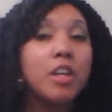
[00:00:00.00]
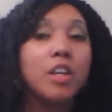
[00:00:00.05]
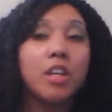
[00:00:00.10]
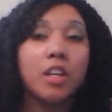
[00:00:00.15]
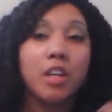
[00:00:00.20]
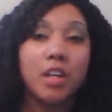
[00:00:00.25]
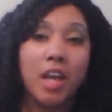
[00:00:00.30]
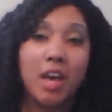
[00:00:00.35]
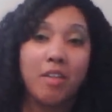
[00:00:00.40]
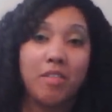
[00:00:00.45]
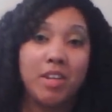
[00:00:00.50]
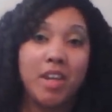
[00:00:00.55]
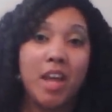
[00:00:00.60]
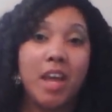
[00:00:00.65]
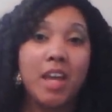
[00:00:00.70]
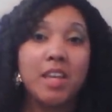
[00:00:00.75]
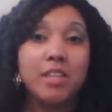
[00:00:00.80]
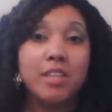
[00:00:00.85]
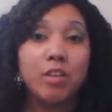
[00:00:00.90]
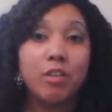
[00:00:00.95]
You're going to have a
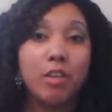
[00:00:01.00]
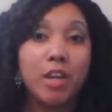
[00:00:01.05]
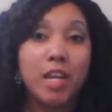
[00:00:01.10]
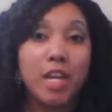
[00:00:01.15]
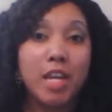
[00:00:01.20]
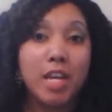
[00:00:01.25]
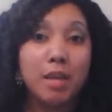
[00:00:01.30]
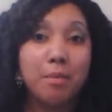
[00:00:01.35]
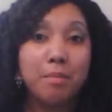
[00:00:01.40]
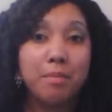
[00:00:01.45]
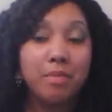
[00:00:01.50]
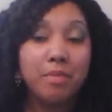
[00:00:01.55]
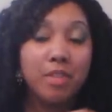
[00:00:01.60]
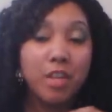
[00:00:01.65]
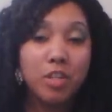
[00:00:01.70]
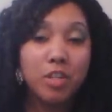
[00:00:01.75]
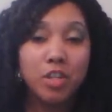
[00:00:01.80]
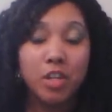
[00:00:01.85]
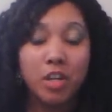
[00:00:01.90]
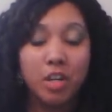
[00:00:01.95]
nice cream
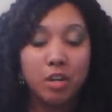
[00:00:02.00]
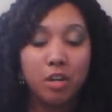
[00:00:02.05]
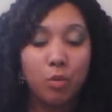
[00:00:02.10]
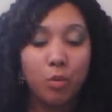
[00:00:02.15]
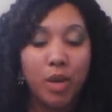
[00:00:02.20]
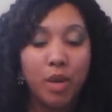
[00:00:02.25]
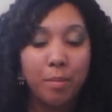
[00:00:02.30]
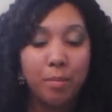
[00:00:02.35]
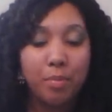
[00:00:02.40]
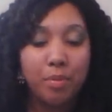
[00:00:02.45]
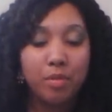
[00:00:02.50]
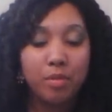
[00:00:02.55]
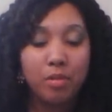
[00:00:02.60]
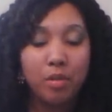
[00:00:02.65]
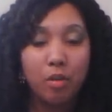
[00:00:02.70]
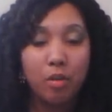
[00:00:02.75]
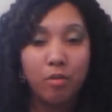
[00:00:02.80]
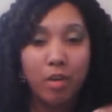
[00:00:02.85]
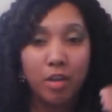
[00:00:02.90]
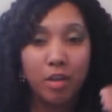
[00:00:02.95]
that you're going to whip
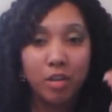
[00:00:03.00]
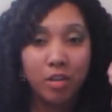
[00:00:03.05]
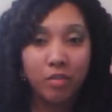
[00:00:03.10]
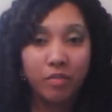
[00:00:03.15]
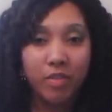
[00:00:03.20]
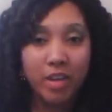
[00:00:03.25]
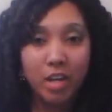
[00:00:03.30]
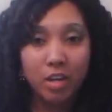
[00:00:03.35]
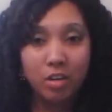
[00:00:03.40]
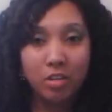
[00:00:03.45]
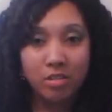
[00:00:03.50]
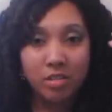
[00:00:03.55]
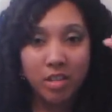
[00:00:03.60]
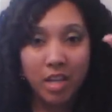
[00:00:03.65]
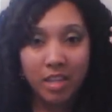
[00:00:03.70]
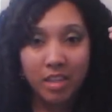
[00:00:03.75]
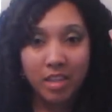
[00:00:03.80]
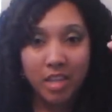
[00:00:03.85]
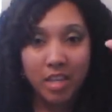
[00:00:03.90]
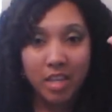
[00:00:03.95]
around your fingers
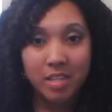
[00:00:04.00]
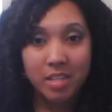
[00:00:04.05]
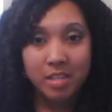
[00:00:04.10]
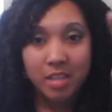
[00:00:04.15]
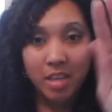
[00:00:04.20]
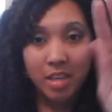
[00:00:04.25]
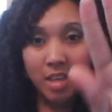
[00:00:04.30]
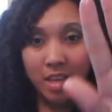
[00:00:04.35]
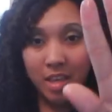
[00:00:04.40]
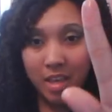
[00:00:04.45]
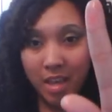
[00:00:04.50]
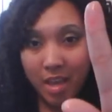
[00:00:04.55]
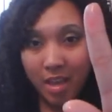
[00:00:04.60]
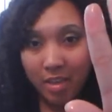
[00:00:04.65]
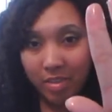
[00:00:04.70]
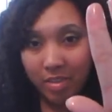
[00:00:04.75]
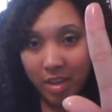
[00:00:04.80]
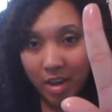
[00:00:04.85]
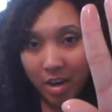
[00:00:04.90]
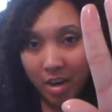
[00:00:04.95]
like this.
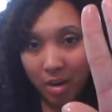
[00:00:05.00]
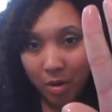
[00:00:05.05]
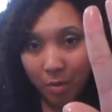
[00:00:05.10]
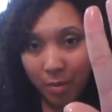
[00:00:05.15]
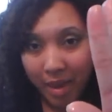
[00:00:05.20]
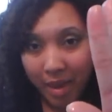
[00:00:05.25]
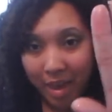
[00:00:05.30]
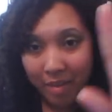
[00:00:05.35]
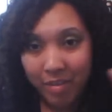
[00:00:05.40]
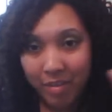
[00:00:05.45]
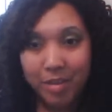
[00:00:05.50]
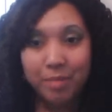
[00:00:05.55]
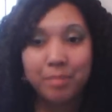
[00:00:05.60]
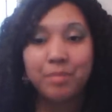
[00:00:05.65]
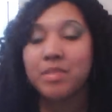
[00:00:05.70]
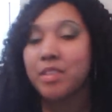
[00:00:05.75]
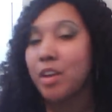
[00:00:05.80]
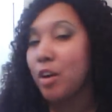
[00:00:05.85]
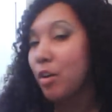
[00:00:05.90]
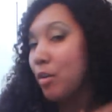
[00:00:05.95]
And there we have
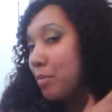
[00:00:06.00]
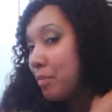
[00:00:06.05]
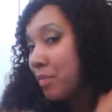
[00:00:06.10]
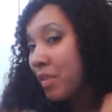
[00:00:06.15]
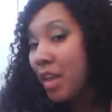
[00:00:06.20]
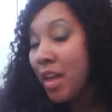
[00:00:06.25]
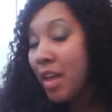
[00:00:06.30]
it. So